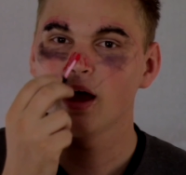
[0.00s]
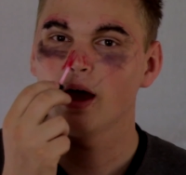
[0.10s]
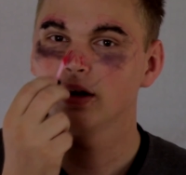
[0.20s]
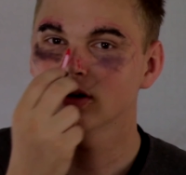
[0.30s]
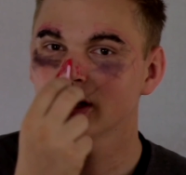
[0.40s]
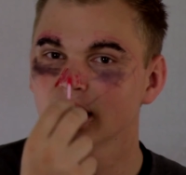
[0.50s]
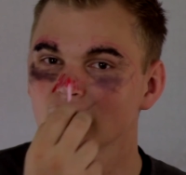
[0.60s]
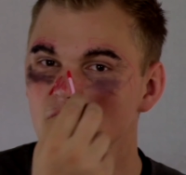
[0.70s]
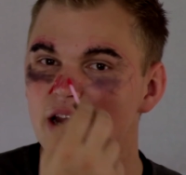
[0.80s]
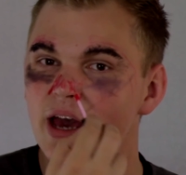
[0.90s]
and you'll get a
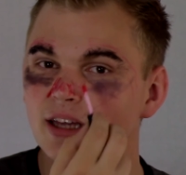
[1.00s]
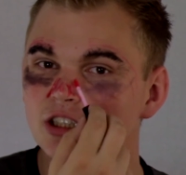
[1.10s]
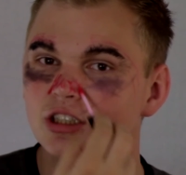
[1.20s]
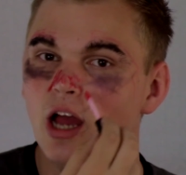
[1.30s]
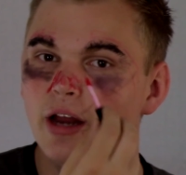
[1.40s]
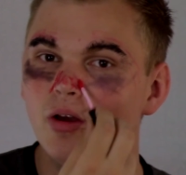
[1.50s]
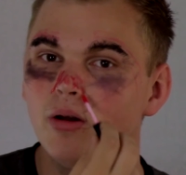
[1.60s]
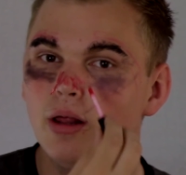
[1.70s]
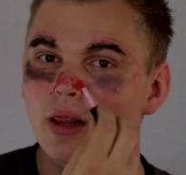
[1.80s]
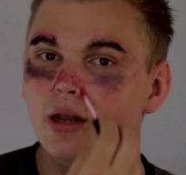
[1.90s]
nice shine
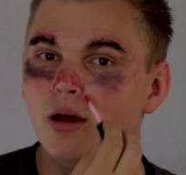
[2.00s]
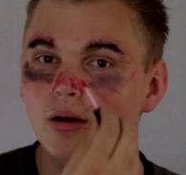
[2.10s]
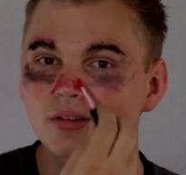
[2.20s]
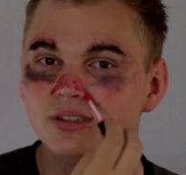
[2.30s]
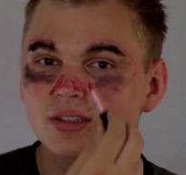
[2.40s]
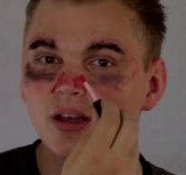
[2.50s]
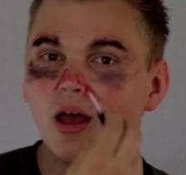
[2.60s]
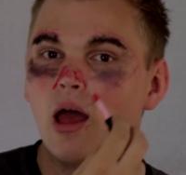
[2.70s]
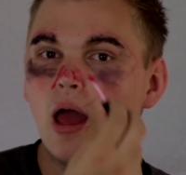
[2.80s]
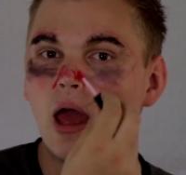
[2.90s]
going on that nose.
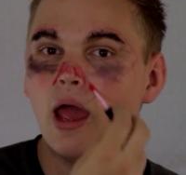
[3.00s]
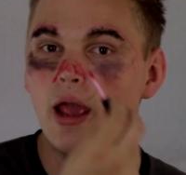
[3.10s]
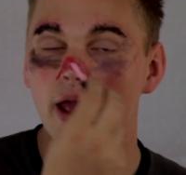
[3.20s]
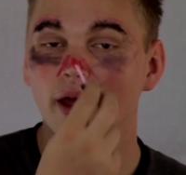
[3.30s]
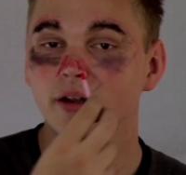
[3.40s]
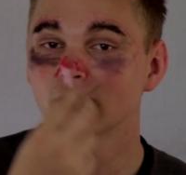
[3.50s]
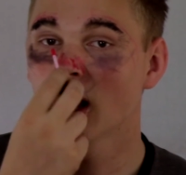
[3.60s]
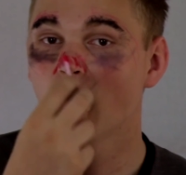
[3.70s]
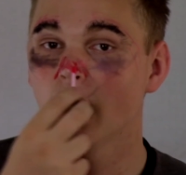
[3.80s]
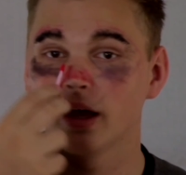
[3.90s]
And
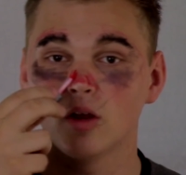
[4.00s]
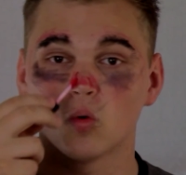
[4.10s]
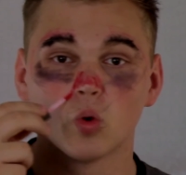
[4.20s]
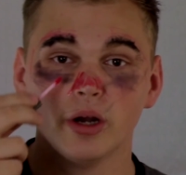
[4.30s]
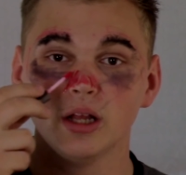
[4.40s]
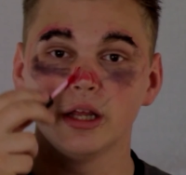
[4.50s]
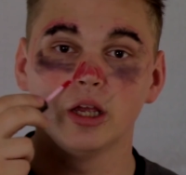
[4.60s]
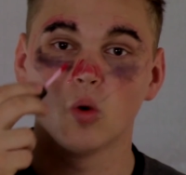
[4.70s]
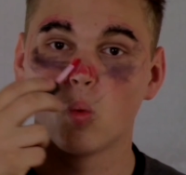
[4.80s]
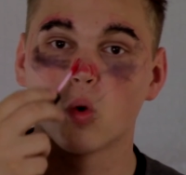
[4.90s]
it
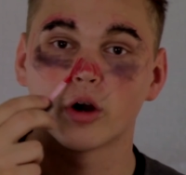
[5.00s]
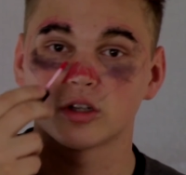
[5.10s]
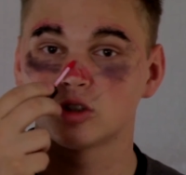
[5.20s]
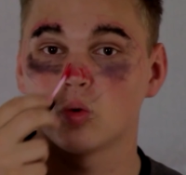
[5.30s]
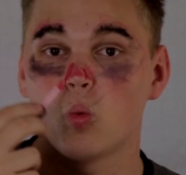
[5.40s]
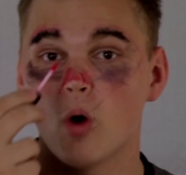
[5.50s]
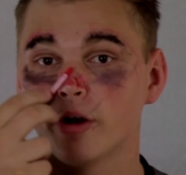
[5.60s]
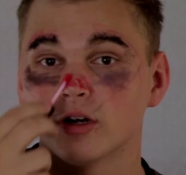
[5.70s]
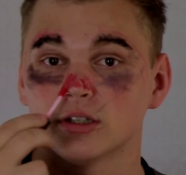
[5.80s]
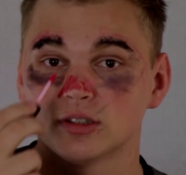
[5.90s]
really works
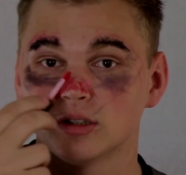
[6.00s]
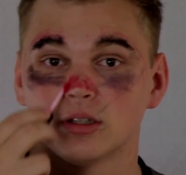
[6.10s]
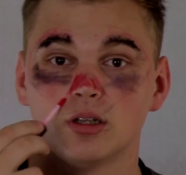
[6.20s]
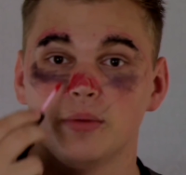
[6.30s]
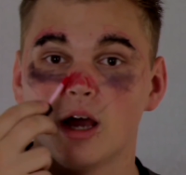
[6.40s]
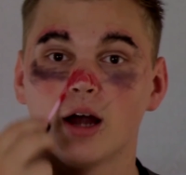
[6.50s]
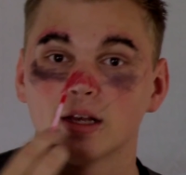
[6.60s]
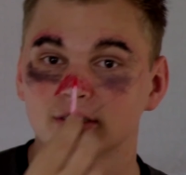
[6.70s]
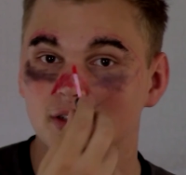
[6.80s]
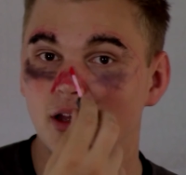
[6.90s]
wonders, to be
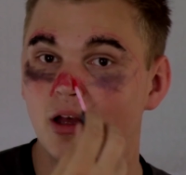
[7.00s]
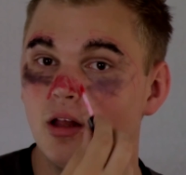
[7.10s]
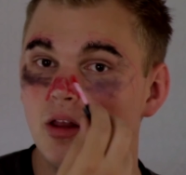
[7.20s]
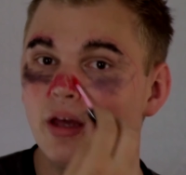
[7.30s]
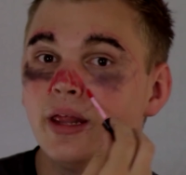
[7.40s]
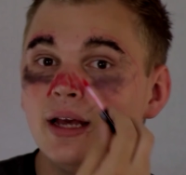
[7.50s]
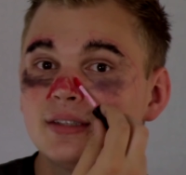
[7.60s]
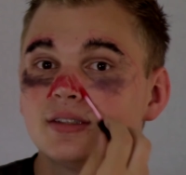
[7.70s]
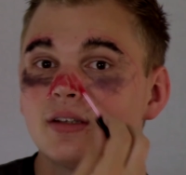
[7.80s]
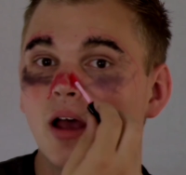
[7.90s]
honest. Look at
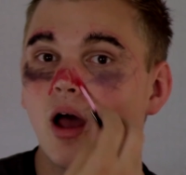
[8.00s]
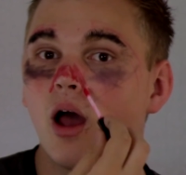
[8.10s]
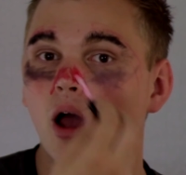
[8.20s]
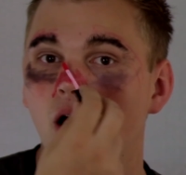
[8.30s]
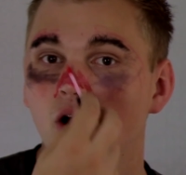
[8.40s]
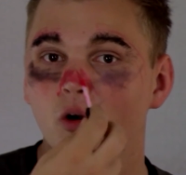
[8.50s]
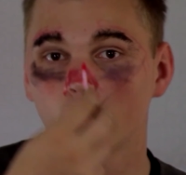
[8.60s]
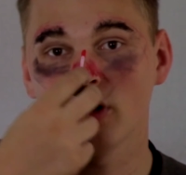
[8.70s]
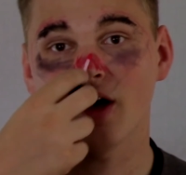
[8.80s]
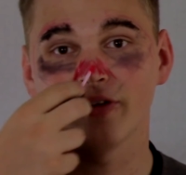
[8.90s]
this.
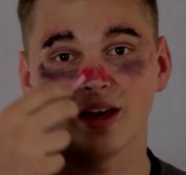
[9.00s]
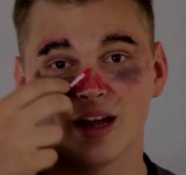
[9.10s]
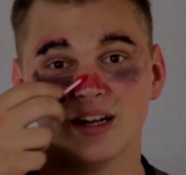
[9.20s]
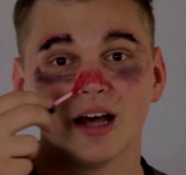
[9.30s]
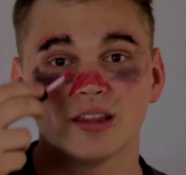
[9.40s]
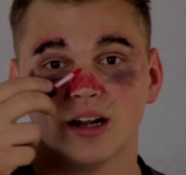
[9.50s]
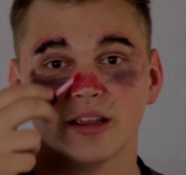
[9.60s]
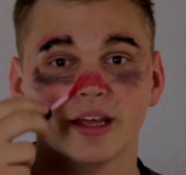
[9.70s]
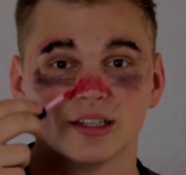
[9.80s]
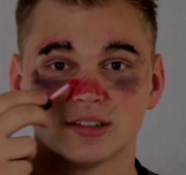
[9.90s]
Rudolph ain't got nothing on
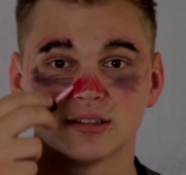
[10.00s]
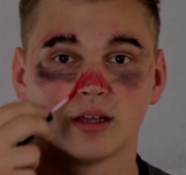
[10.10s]
this.